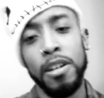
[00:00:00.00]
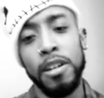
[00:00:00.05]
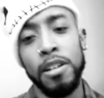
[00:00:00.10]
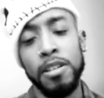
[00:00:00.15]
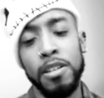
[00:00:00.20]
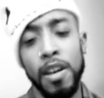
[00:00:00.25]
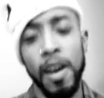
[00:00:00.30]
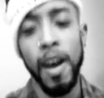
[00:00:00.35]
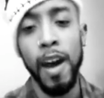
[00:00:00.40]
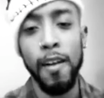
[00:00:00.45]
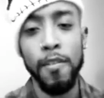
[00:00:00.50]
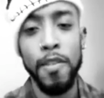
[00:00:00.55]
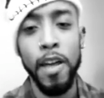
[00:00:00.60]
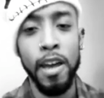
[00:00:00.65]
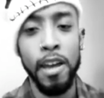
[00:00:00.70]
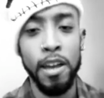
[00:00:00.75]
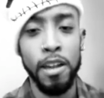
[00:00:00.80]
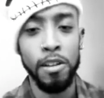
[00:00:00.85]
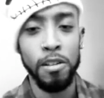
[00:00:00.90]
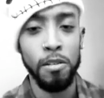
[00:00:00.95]
to have
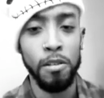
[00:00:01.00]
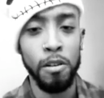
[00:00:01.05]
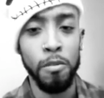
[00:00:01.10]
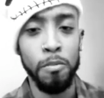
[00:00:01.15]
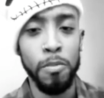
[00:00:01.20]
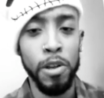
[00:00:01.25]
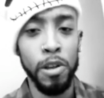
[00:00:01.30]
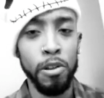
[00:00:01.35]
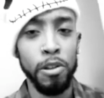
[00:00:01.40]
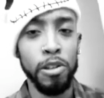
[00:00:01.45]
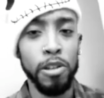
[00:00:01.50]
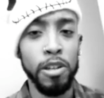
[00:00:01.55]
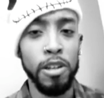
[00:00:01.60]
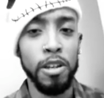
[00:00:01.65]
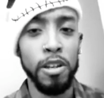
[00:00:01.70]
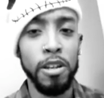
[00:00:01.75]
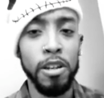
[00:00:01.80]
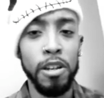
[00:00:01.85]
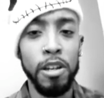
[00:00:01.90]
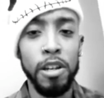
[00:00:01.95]
that
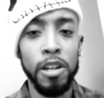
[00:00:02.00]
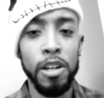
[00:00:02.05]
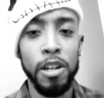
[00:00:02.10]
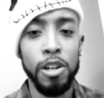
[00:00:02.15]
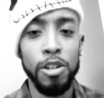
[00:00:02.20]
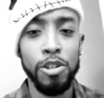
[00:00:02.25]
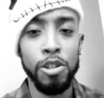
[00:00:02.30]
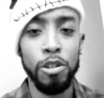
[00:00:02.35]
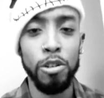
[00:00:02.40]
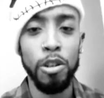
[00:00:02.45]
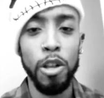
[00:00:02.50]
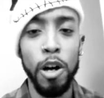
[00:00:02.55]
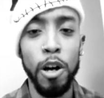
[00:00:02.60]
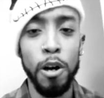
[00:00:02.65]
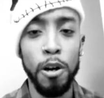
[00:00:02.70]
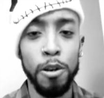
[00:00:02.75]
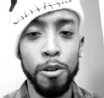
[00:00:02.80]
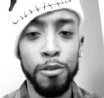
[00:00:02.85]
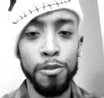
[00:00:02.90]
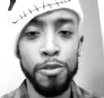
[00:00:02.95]
inability to
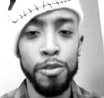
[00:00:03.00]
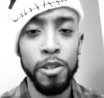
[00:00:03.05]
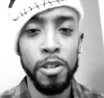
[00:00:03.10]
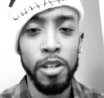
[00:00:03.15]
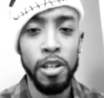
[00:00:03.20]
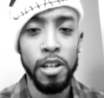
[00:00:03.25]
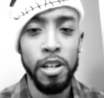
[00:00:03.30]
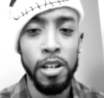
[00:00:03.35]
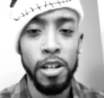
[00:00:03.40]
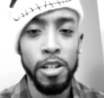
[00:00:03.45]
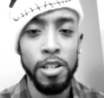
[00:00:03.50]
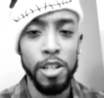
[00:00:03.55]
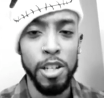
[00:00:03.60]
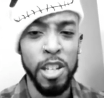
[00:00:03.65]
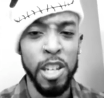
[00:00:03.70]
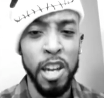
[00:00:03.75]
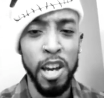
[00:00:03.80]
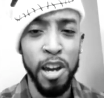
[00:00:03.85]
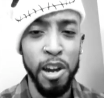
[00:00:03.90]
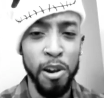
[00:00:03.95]
love, to
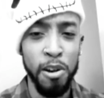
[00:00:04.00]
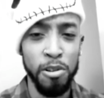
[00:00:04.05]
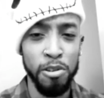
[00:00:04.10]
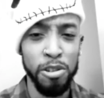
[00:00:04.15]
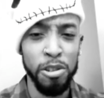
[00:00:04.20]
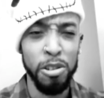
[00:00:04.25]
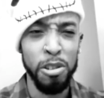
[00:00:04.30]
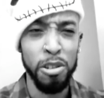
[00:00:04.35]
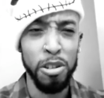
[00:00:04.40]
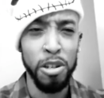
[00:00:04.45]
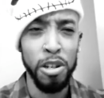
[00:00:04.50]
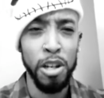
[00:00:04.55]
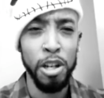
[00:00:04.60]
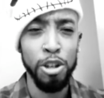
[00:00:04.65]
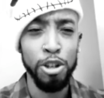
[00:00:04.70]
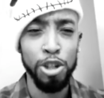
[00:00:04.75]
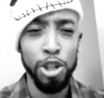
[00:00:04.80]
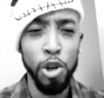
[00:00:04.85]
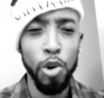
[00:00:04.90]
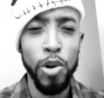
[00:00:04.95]
care, to
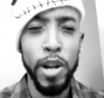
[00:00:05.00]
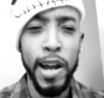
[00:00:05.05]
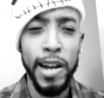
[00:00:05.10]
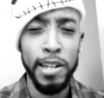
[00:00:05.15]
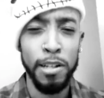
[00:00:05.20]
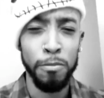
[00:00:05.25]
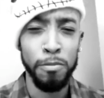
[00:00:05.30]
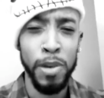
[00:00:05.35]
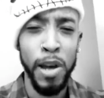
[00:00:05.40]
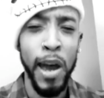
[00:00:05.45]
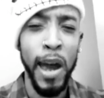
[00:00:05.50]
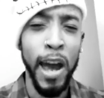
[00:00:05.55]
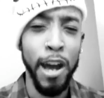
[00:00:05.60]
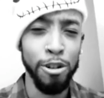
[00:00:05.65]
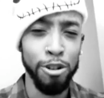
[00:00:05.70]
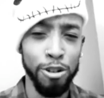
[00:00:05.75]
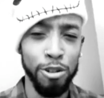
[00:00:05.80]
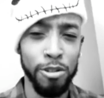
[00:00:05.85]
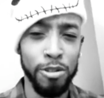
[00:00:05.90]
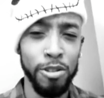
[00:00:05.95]
show that
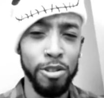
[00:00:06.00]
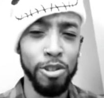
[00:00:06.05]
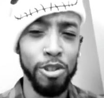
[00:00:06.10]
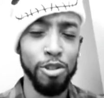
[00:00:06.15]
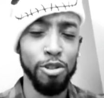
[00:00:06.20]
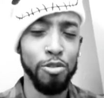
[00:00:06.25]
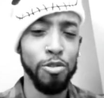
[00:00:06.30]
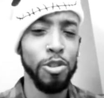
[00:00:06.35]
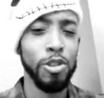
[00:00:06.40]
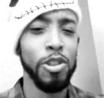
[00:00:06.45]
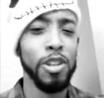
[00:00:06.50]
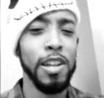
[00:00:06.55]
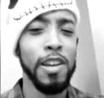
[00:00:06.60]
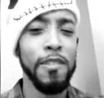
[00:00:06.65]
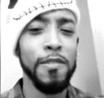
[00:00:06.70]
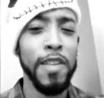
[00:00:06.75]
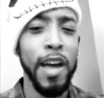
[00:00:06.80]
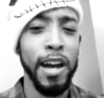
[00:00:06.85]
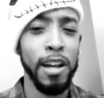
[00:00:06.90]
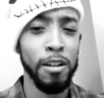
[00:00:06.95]
compassion, to
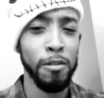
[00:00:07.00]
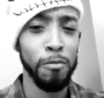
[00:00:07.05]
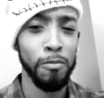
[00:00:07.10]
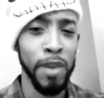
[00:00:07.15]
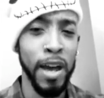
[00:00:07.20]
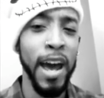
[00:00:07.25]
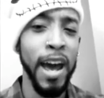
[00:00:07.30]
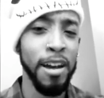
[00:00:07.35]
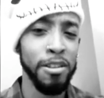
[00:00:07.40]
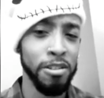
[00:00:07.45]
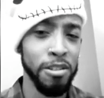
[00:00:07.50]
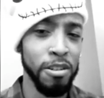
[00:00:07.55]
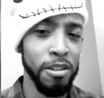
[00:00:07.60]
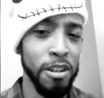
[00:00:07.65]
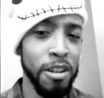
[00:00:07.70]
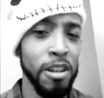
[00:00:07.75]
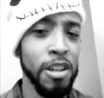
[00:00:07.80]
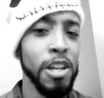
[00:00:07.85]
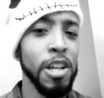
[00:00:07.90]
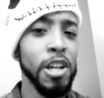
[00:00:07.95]
give that
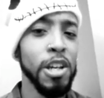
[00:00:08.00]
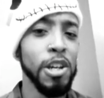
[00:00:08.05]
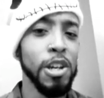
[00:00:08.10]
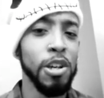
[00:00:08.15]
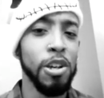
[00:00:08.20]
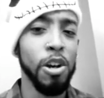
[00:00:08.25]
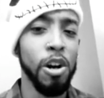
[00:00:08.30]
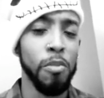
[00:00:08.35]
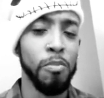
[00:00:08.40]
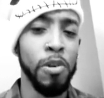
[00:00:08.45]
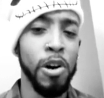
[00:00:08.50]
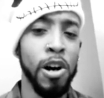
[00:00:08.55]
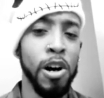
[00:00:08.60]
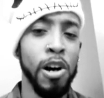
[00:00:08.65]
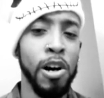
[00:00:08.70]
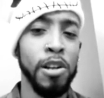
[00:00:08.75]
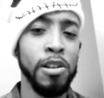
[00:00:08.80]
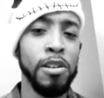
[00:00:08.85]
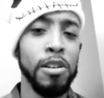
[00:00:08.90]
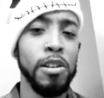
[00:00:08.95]
capacity
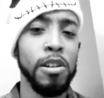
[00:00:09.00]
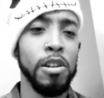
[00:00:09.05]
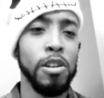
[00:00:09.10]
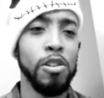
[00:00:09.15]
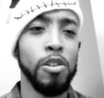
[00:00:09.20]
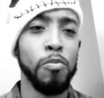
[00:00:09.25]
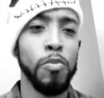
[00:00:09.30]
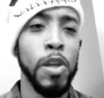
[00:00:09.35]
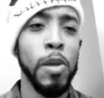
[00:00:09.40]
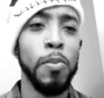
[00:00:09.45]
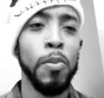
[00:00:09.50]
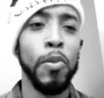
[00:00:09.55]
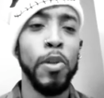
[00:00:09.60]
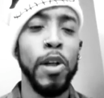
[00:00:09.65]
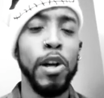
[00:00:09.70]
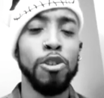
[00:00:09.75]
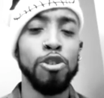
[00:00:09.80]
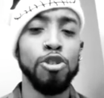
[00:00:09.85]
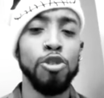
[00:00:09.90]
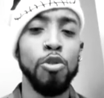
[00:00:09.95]
upon the people
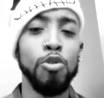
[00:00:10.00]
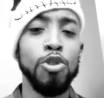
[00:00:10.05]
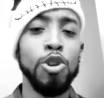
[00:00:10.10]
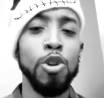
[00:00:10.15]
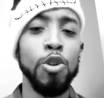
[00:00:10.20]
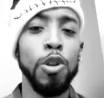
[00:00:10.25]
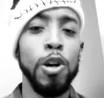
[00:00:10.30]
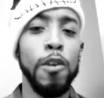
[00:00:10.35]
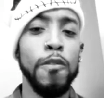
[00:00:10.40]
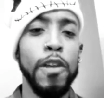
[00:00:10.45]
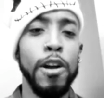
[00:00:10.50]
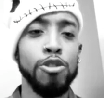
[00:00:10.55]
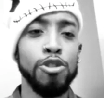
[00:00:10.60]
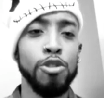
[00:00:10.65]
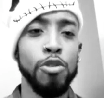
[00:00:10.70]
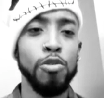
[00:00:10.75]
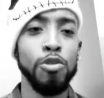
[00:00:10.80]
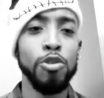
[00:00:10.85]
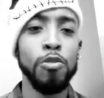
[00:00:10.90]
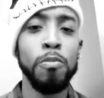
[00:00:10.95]
that showed you love, that
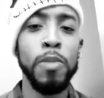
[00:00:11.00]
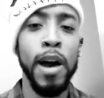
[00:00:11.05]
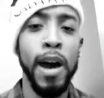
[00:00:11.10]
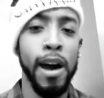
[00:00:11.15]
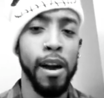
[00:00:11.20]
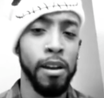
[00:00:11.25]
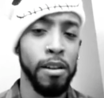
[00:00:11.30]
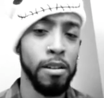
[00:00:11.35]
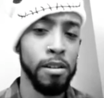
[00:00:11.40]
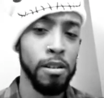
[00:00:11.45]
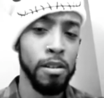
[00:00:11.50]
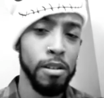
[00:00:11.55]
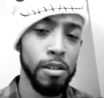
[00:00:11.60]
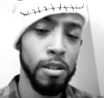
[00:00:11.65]
showed you back,